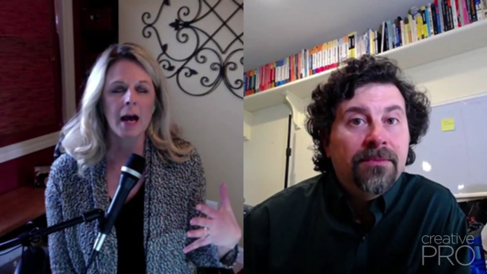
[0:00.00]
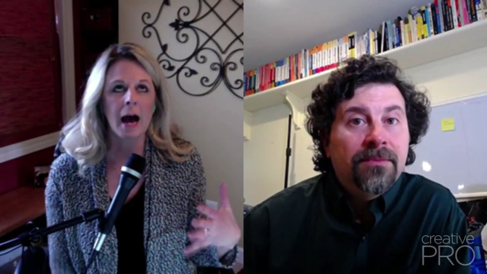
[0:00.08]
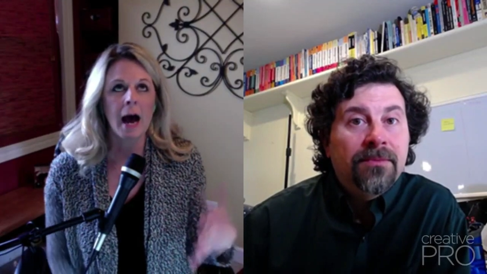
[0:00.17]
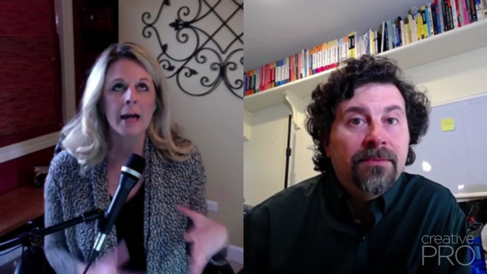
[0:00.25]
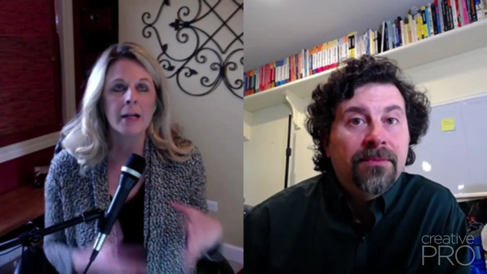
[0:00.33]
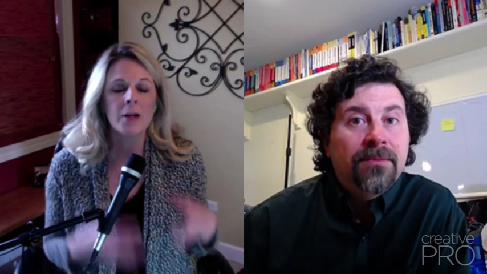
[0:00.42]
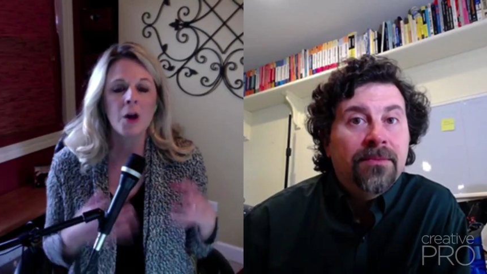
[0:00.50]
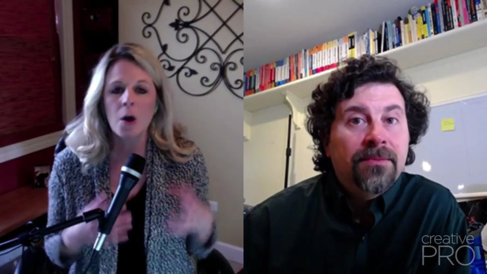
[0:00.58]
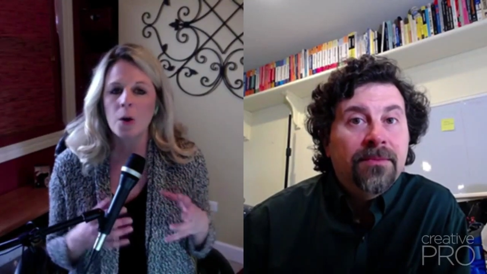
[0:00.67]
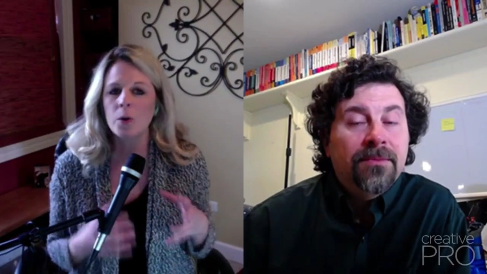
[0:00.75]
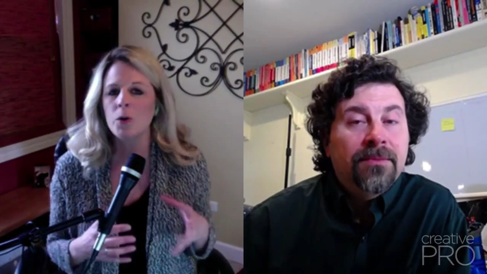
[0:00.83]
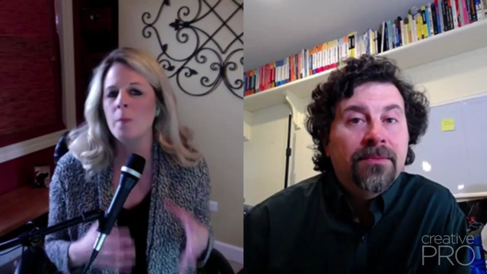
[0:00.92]
Speaker 1: I
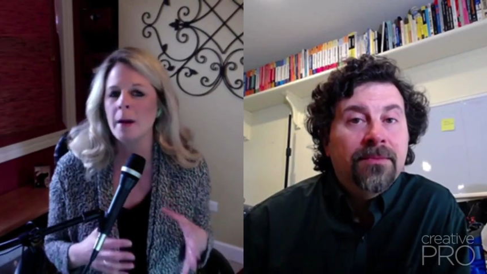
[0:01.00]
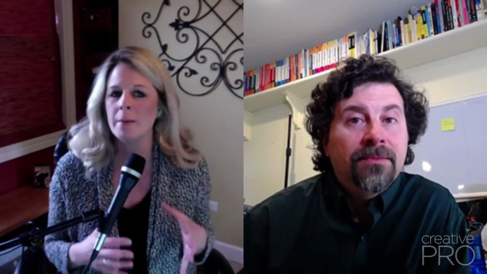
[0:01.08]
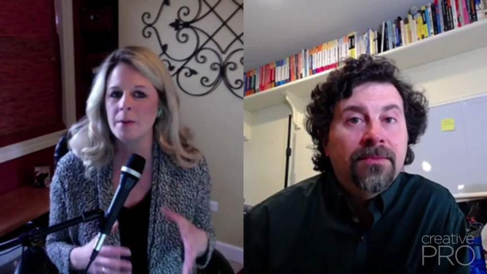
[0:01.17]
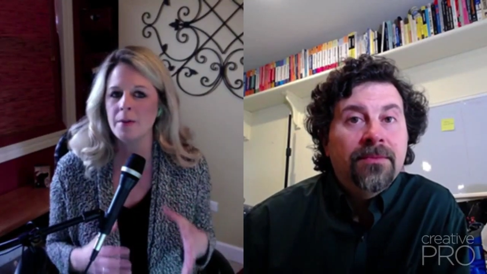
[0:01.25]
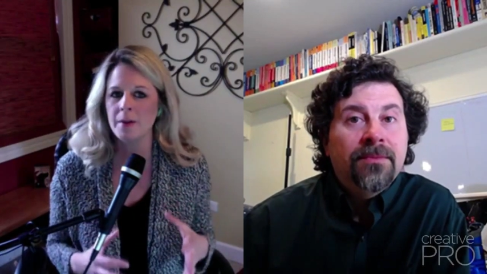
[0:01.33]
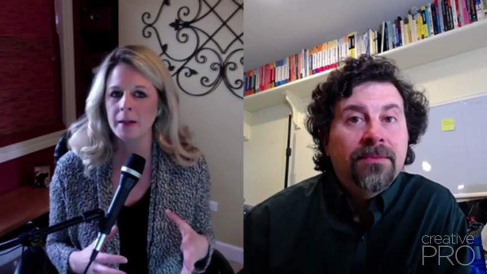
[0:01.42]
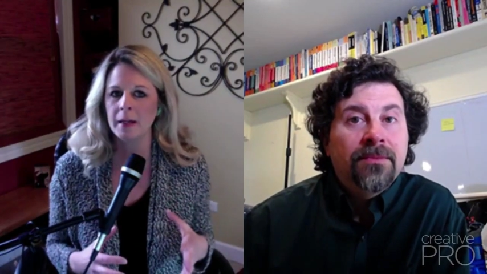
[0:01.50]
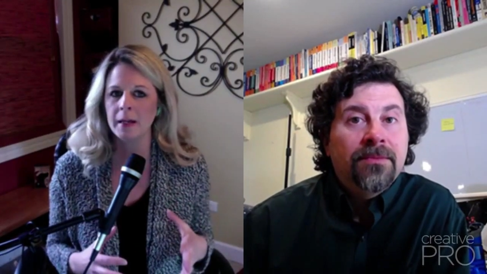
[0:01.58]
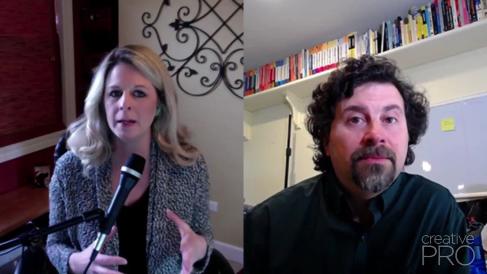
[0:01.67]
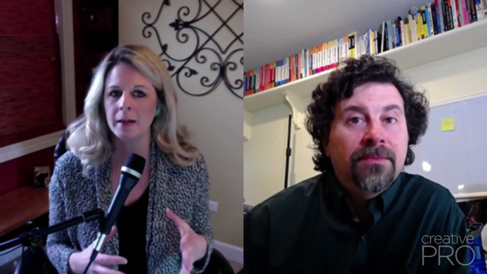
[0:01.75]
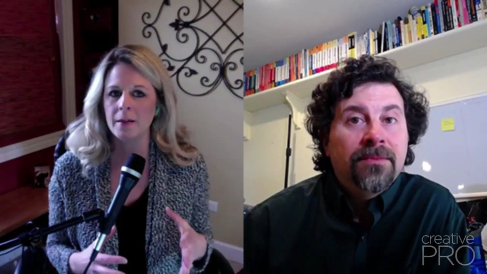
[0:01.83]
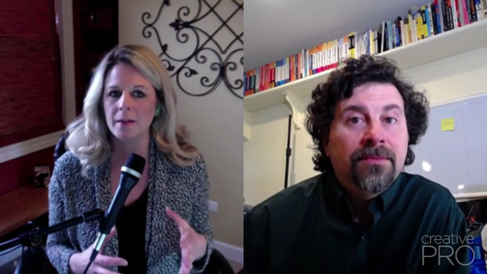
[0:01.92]
know you might be
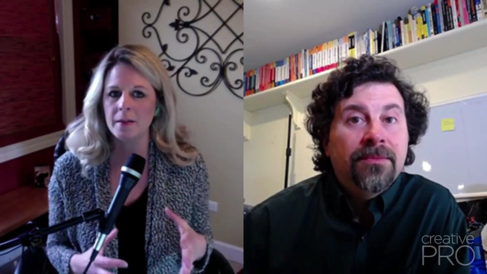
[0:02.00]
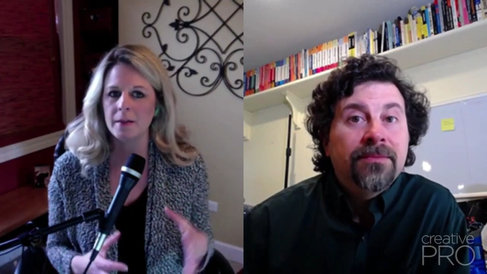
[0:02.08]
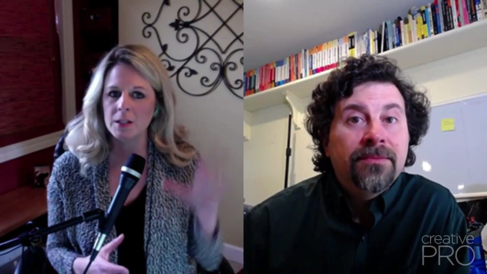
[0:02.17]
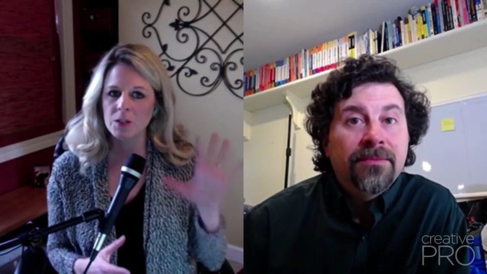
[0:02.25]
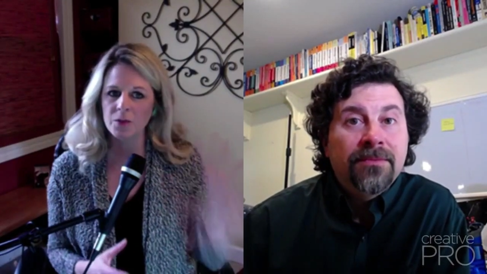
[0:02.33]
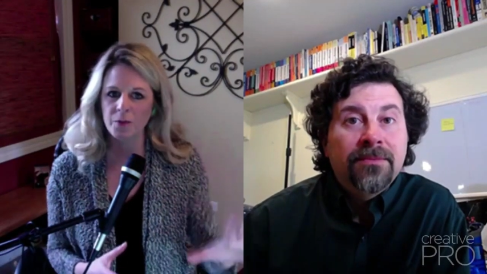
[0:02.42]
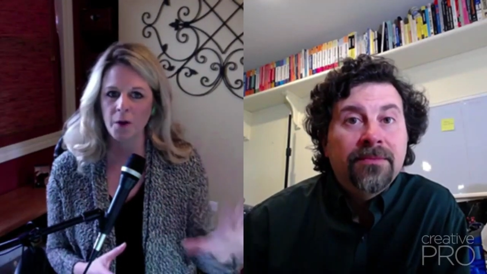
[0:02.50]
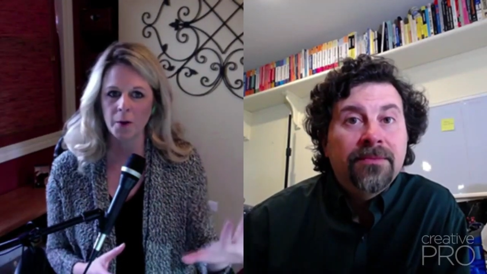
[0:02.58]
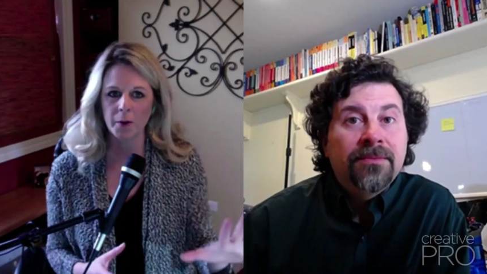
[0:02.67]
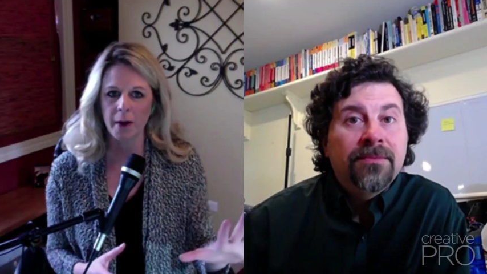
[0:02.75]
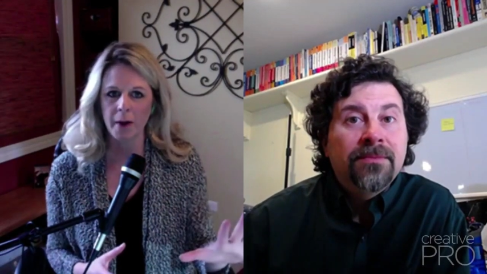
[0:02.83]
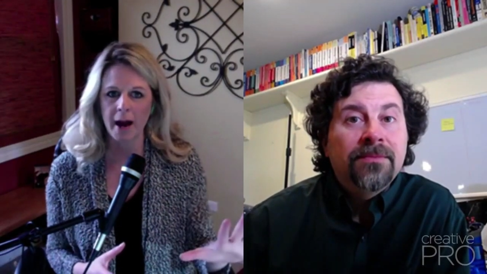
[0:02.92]
thinking this
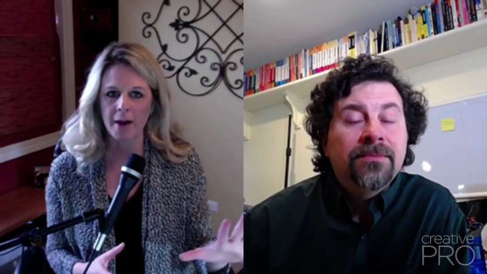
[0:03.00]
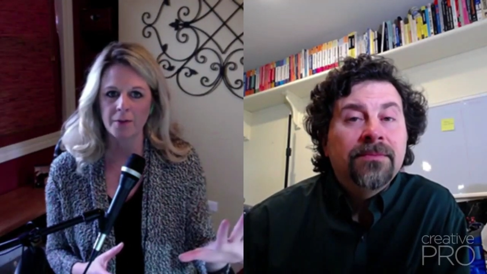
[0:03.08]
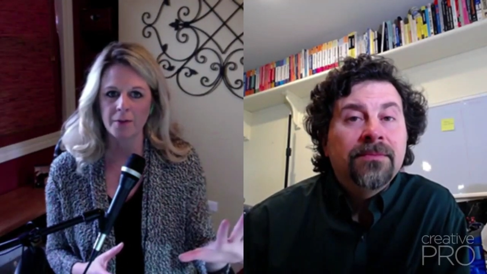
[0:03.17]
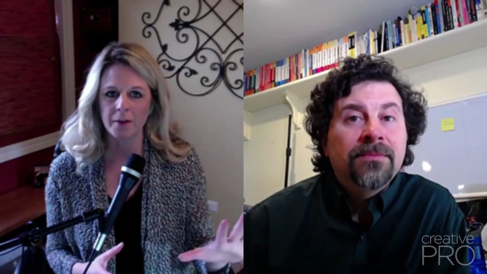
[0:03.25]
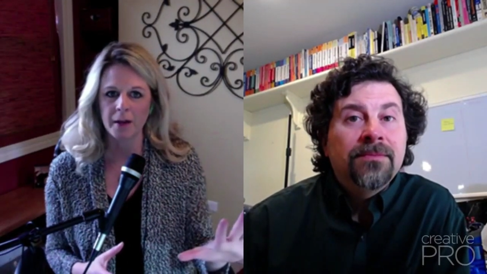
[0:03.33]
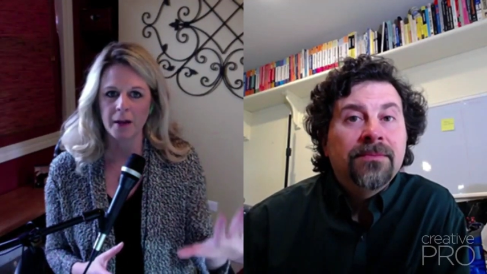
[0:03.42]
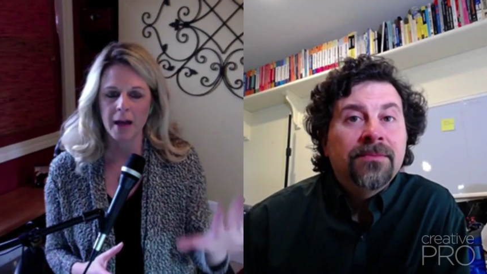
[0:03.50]
photograph